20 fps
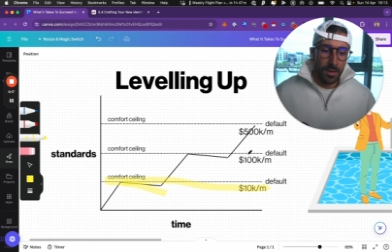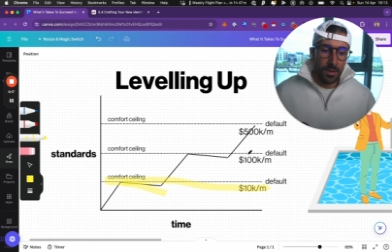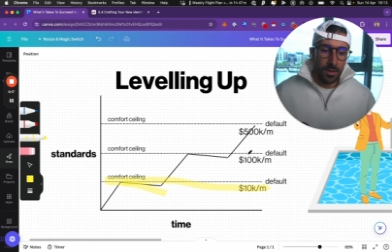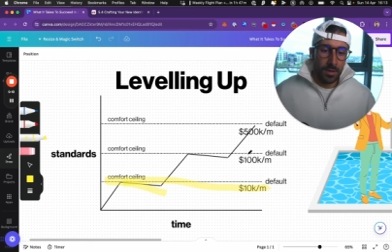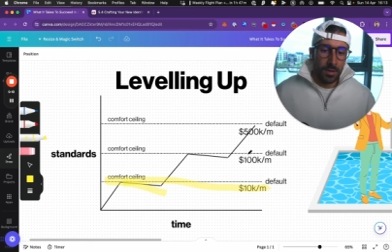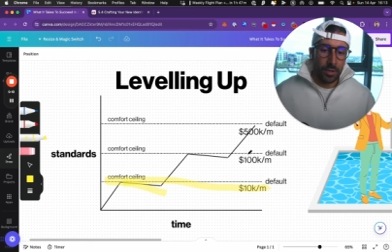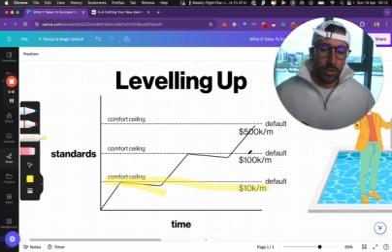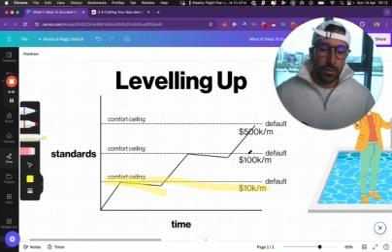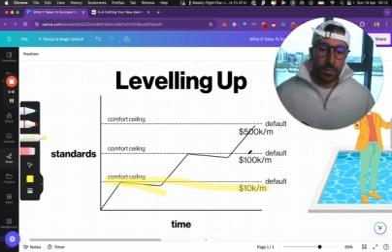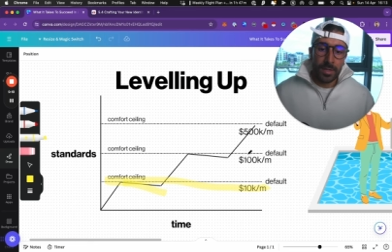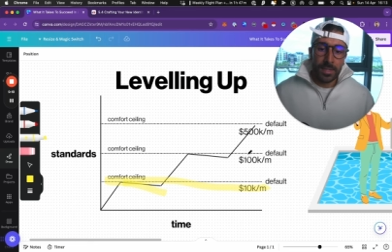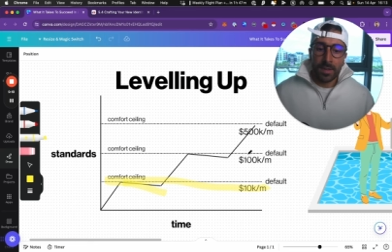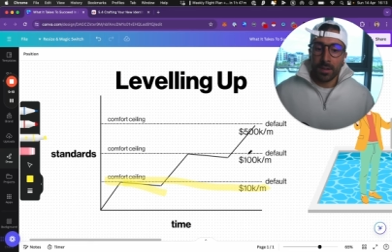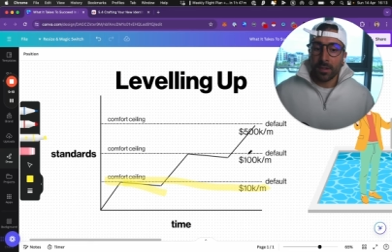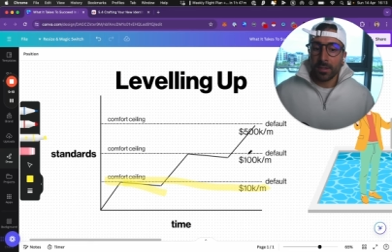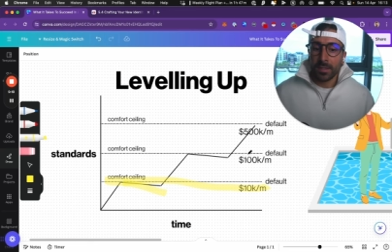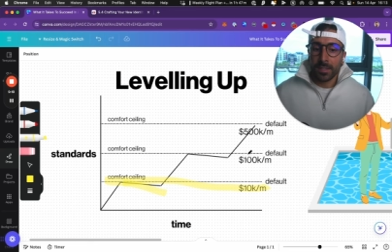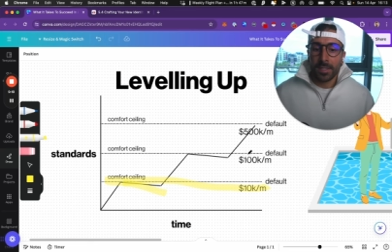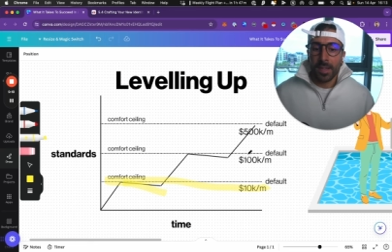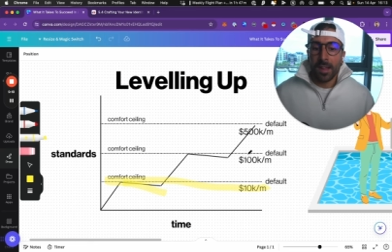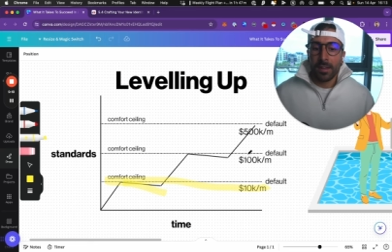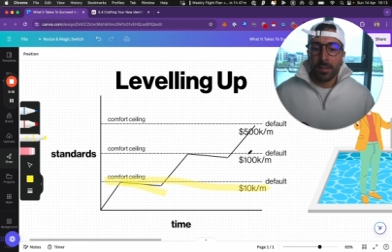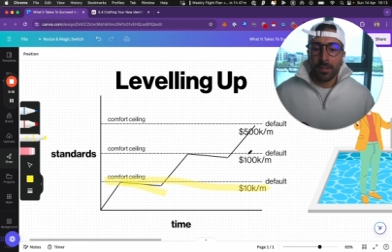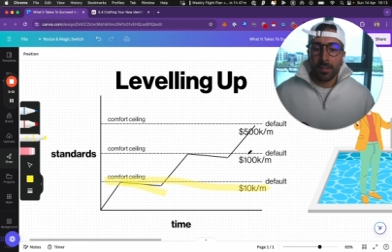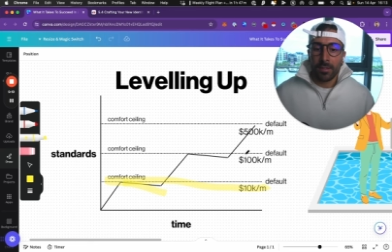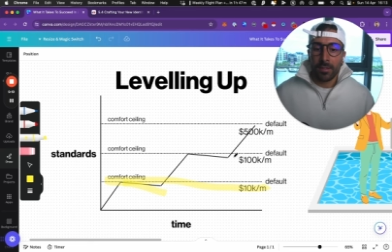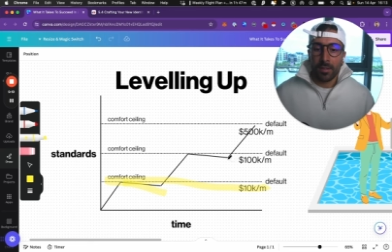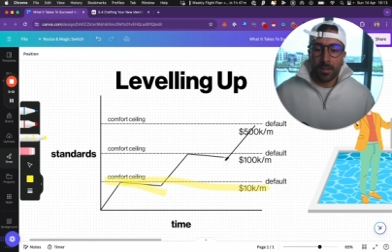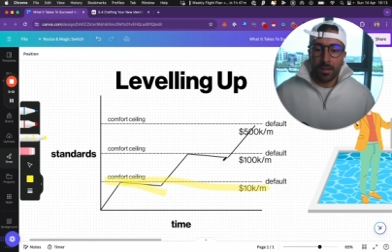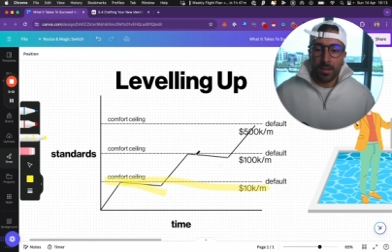you need to understand
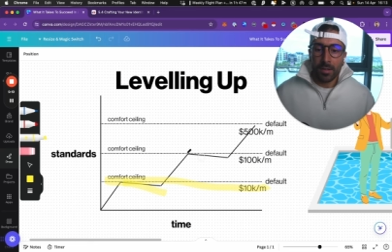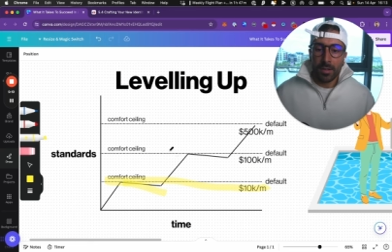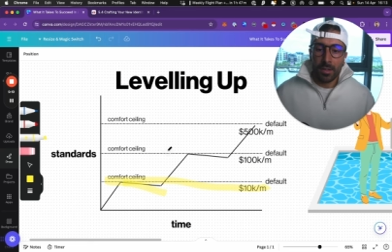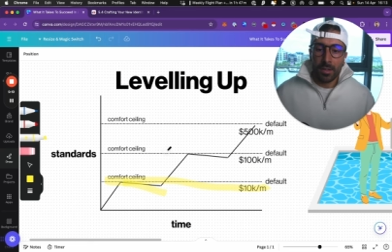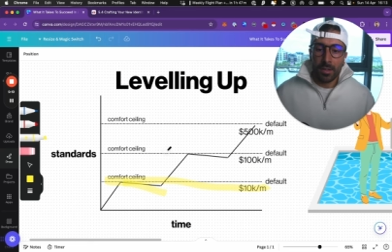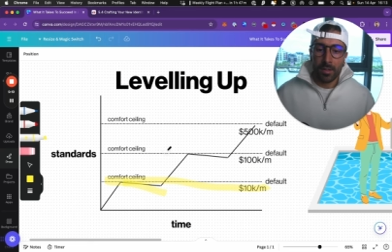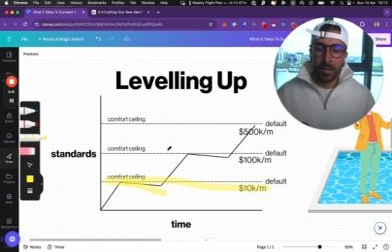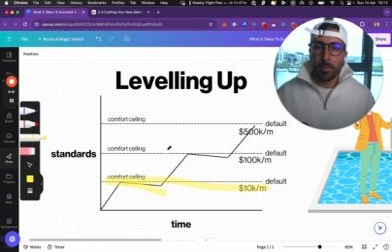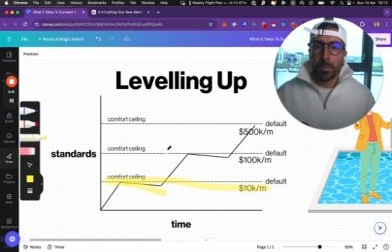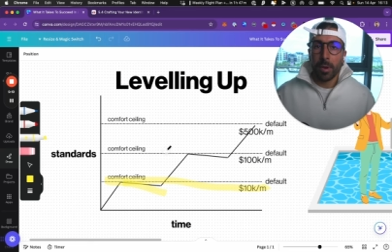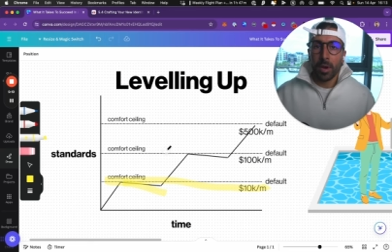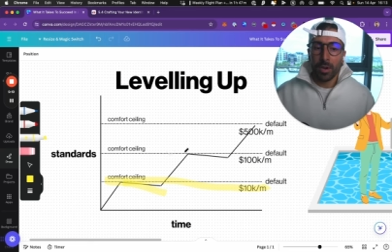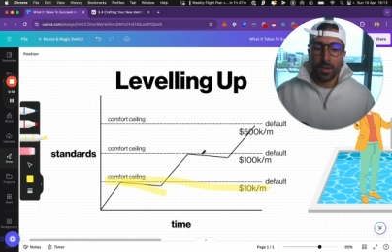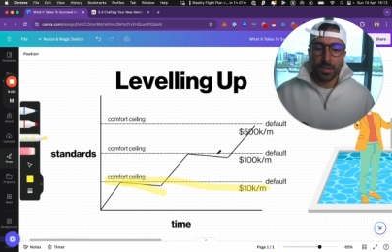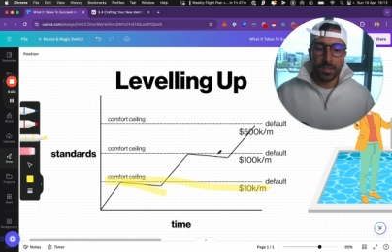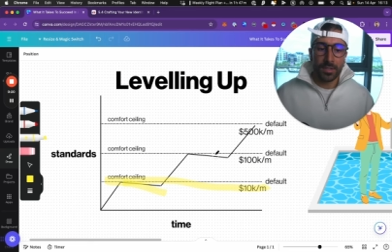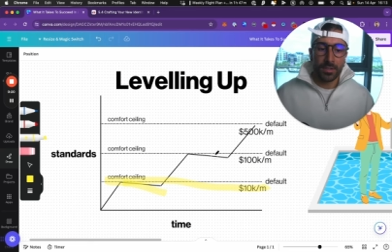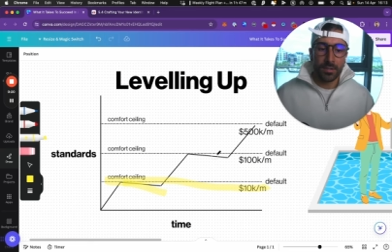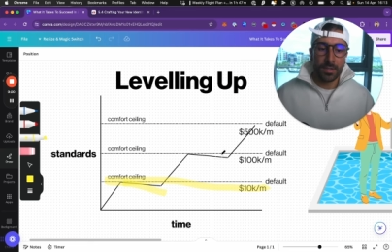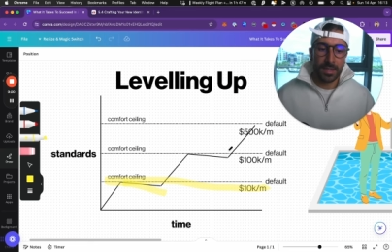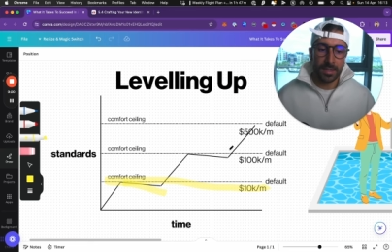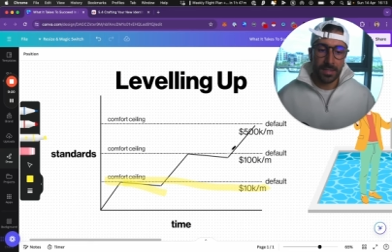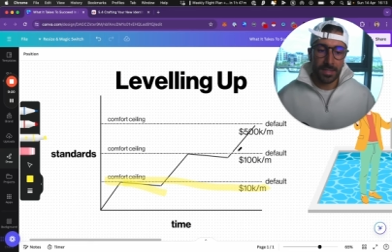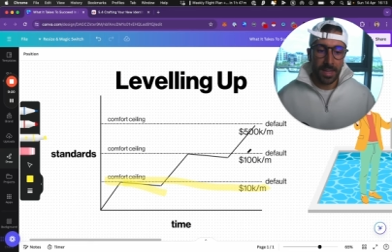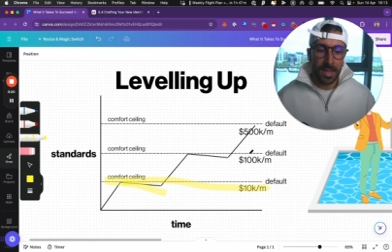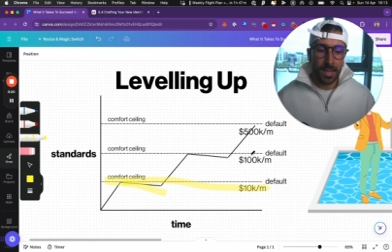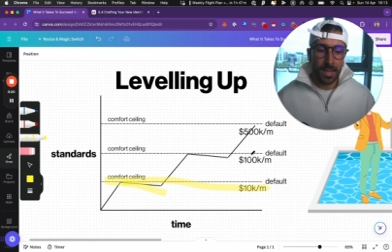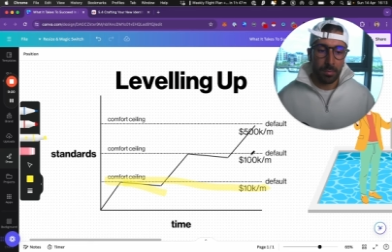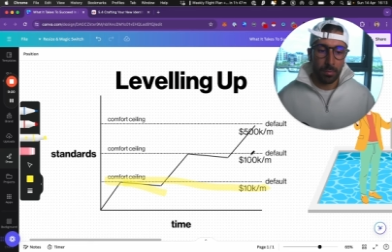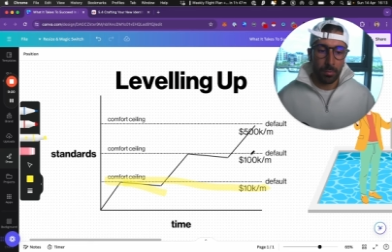that the person that is
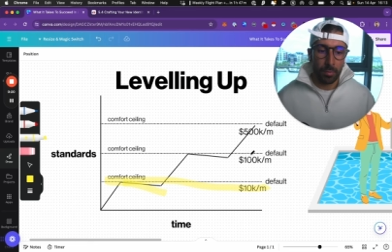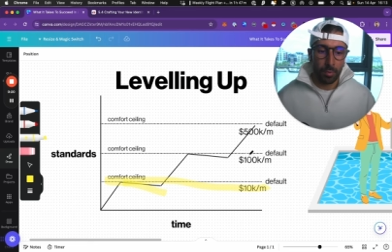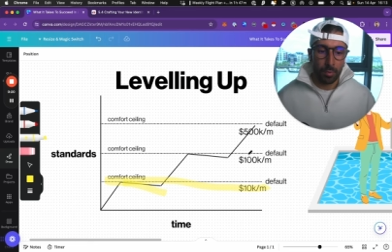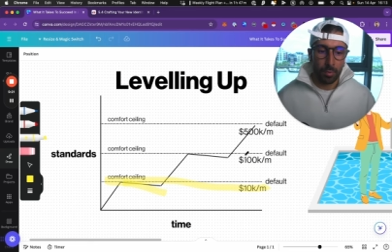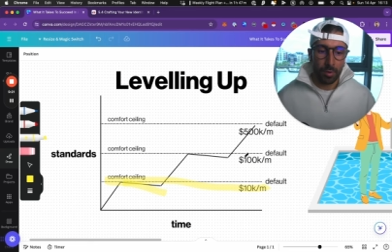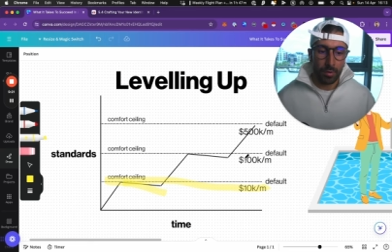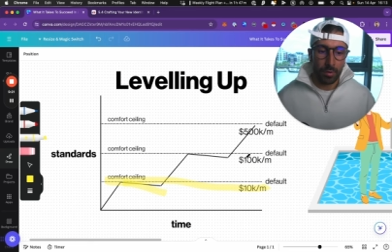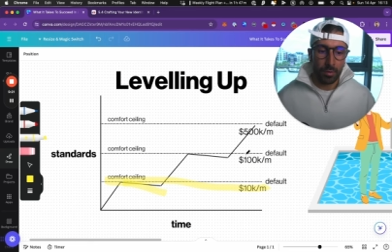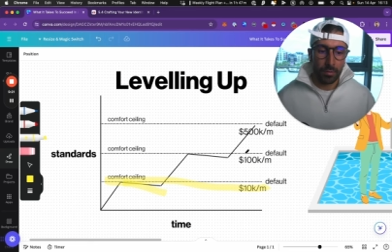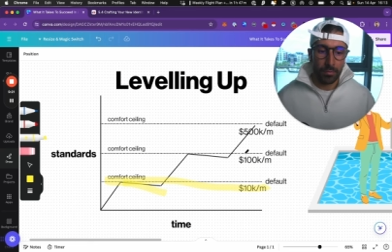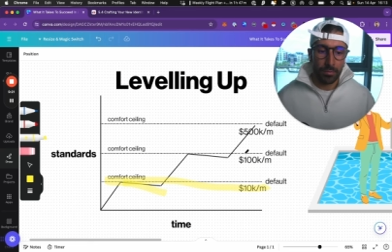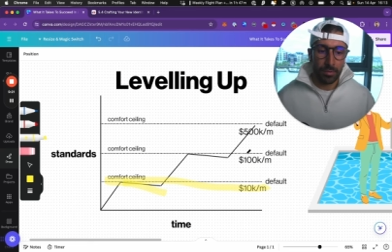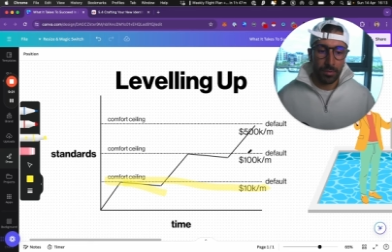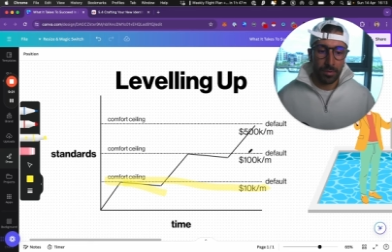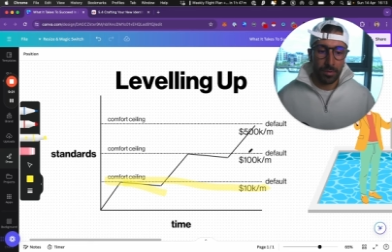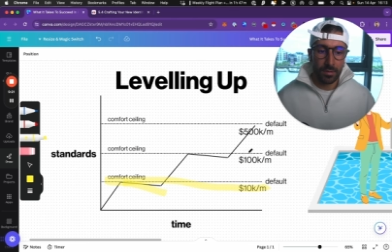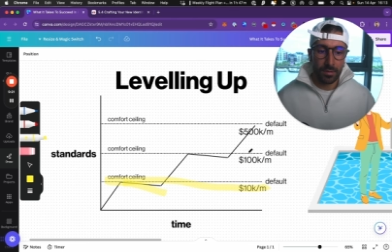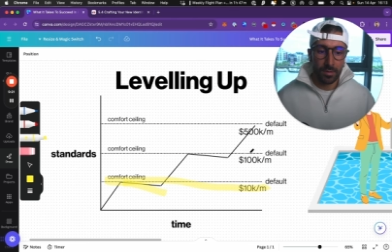capable of